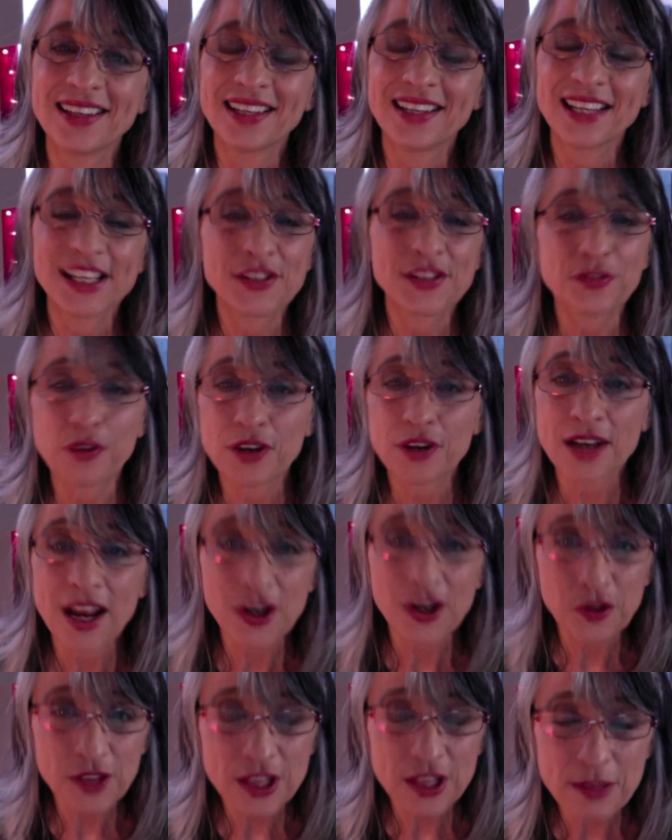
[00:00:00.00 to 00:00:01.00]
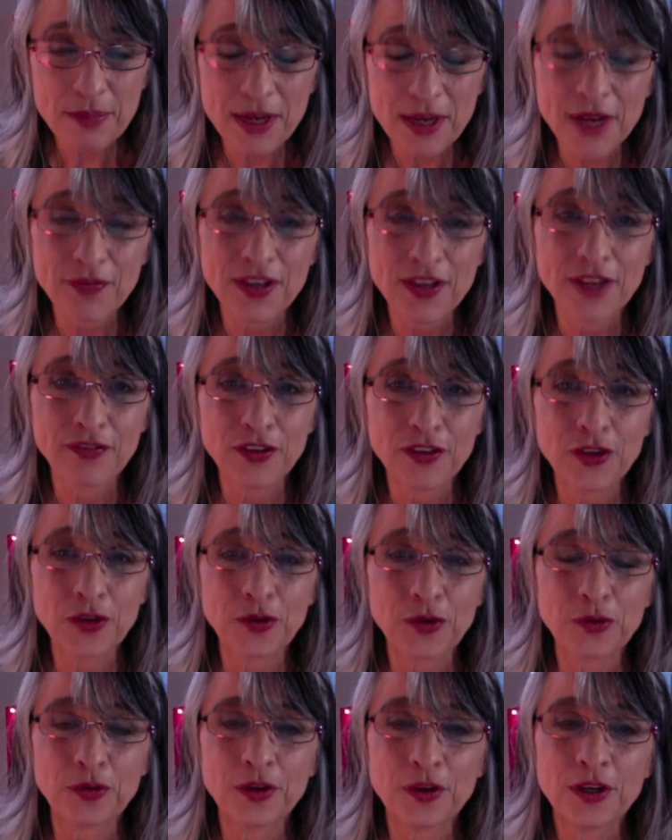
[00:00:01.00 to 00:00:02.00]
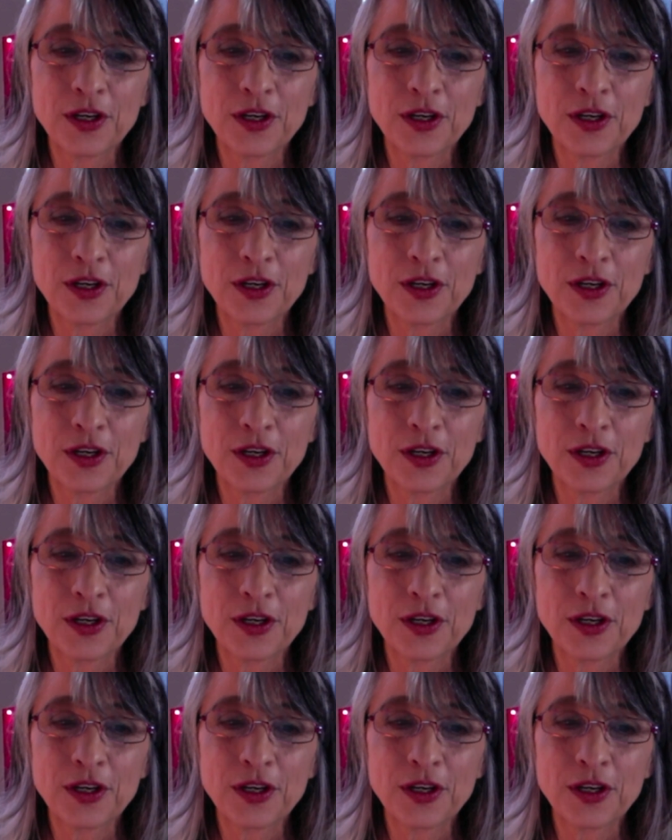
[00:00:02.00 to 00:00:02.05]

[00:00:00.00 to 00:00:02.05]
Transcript: is for not only the benefit of you,